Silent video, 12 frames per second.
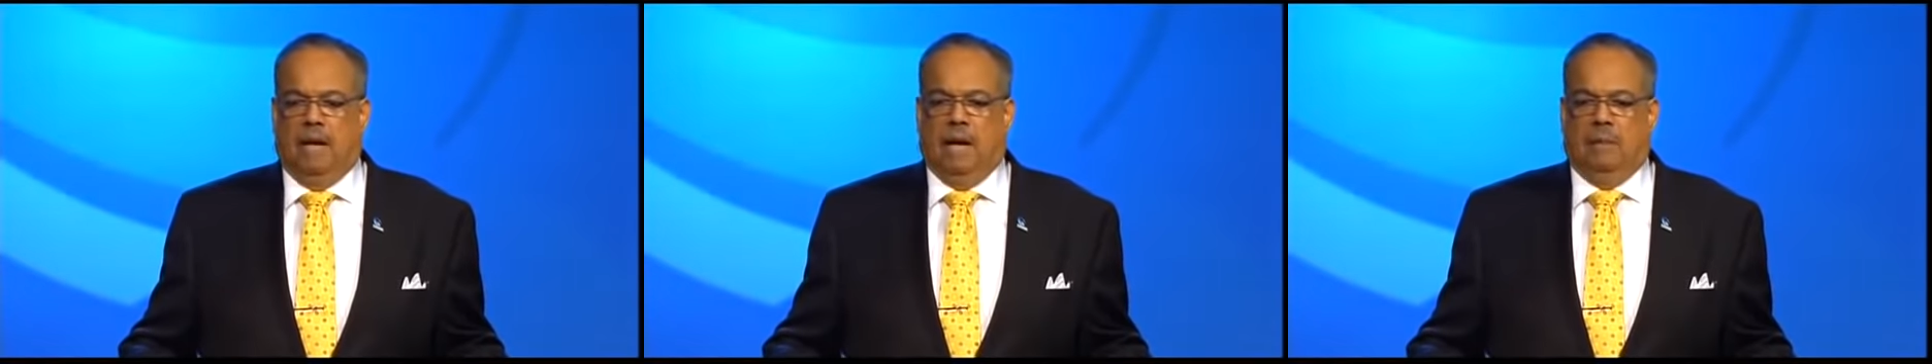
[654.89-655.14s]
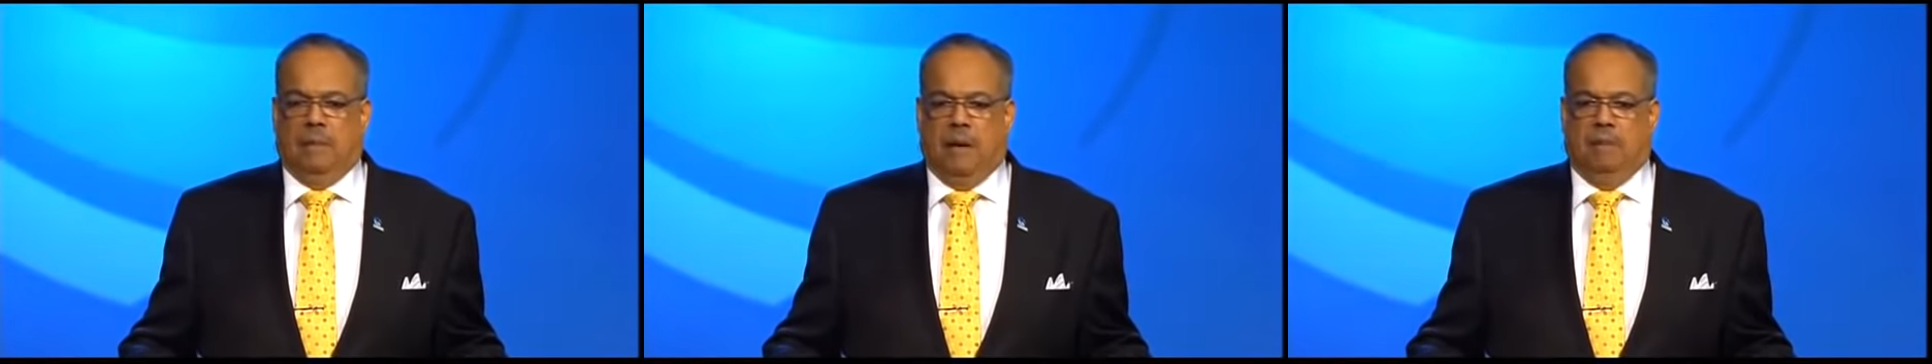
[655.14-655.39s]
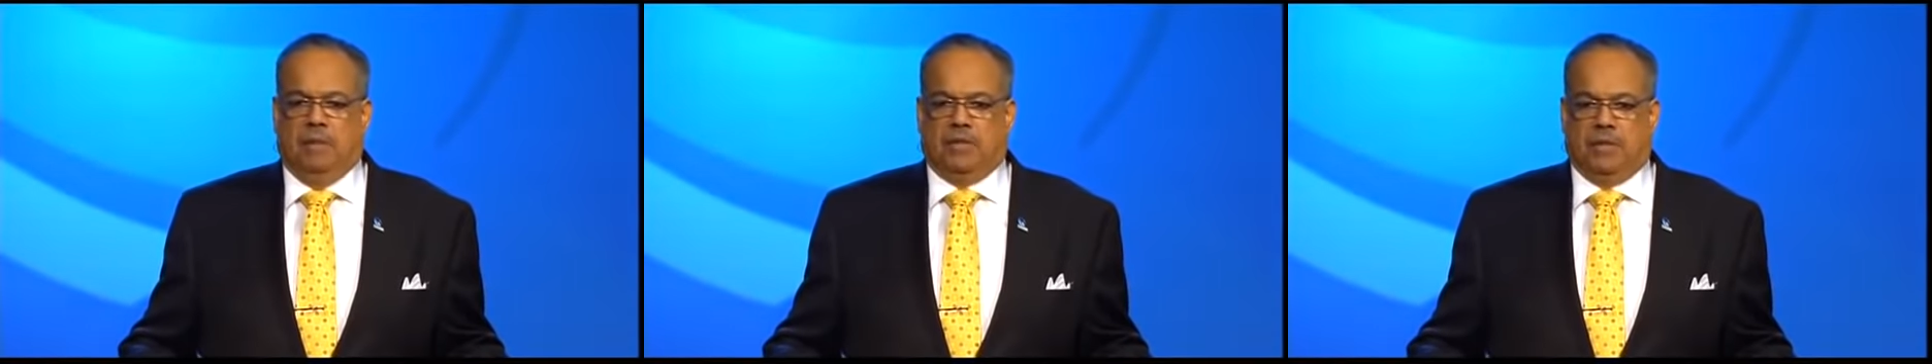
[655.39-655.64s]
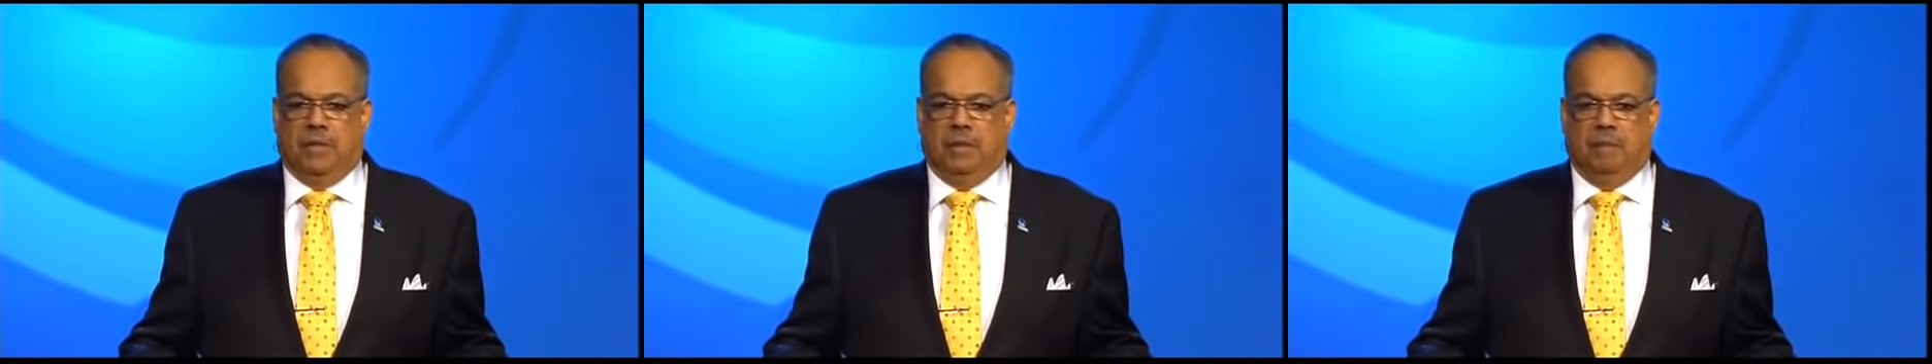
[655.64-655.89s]
I
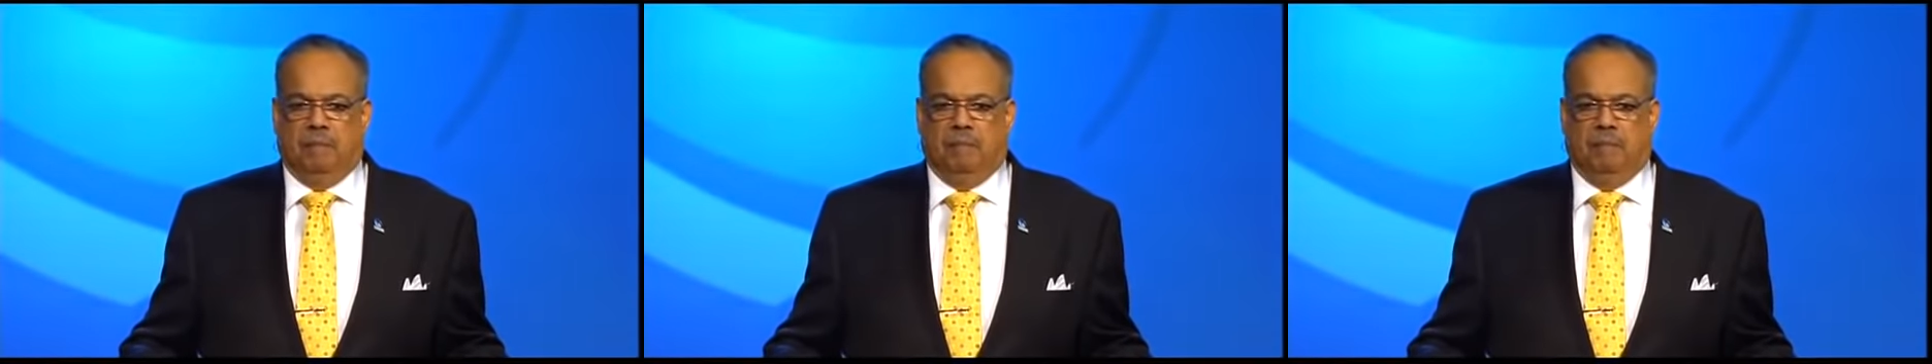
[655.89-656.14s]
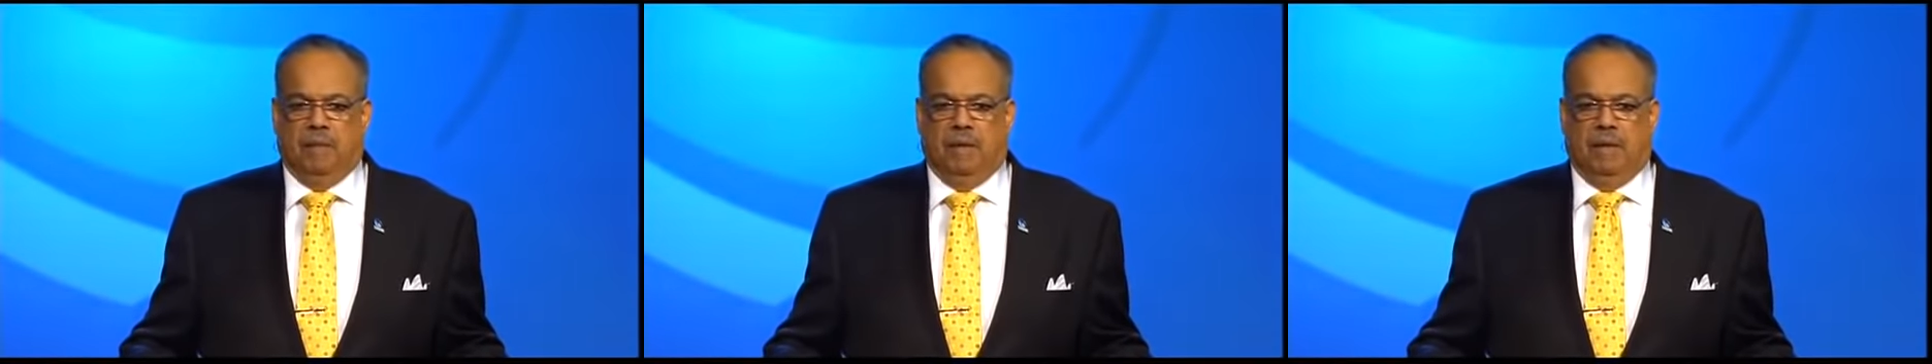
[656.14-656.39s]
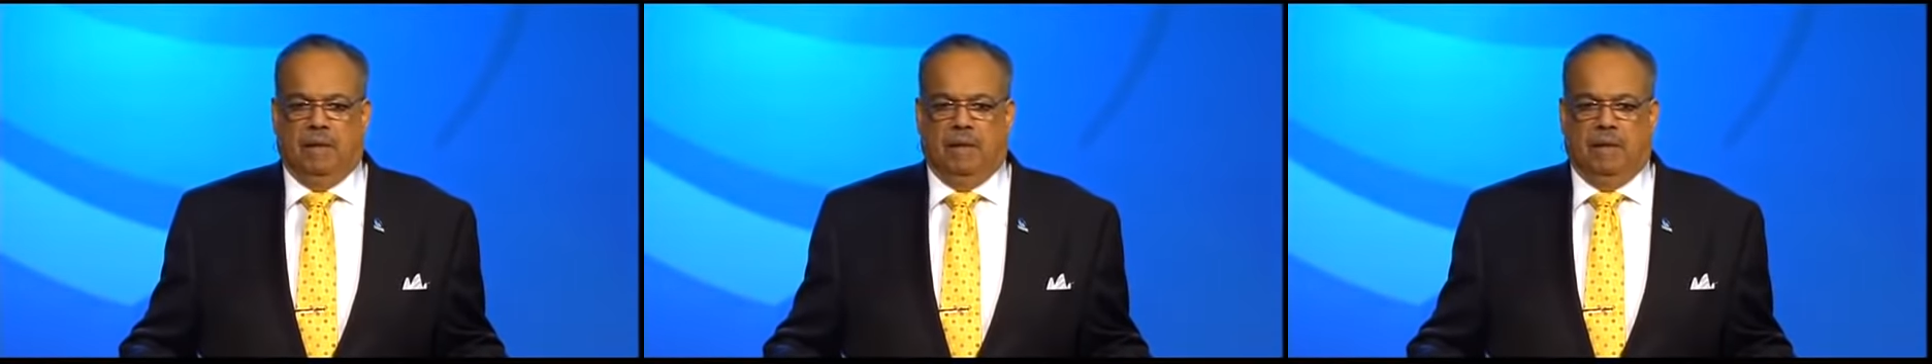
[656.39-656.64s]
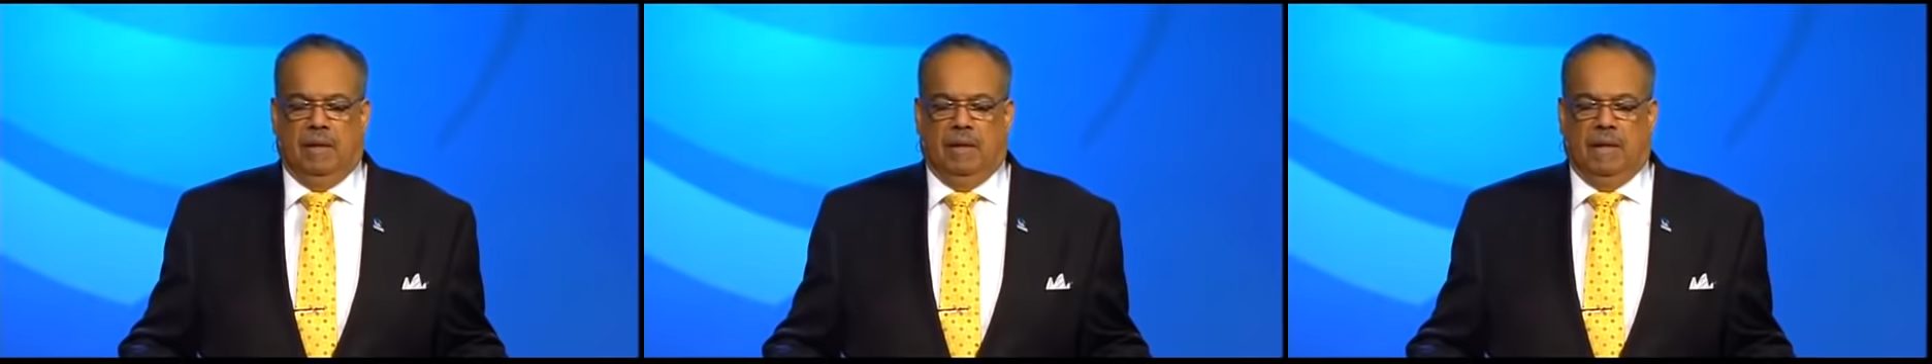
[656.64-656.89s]
promise you. Amen.
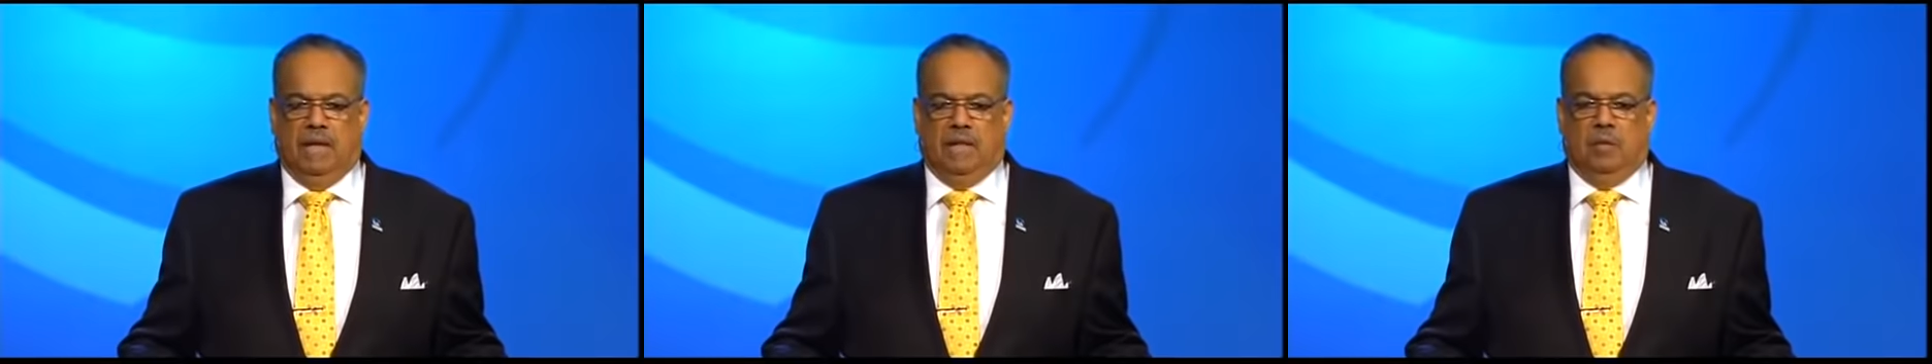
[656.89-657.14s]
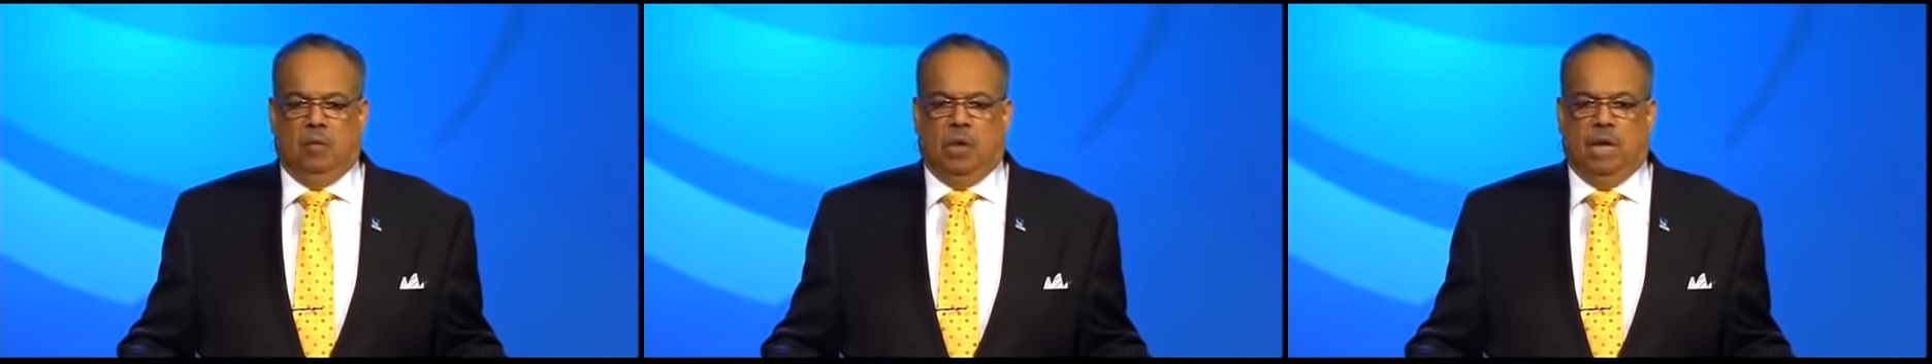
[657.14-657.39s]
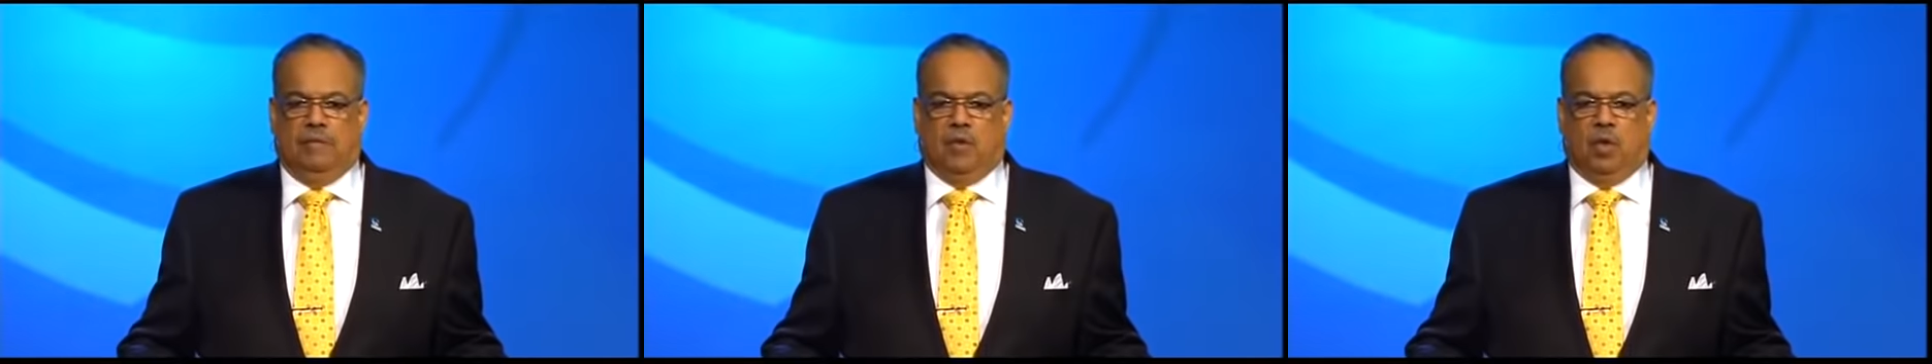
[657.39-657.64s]
And you won't have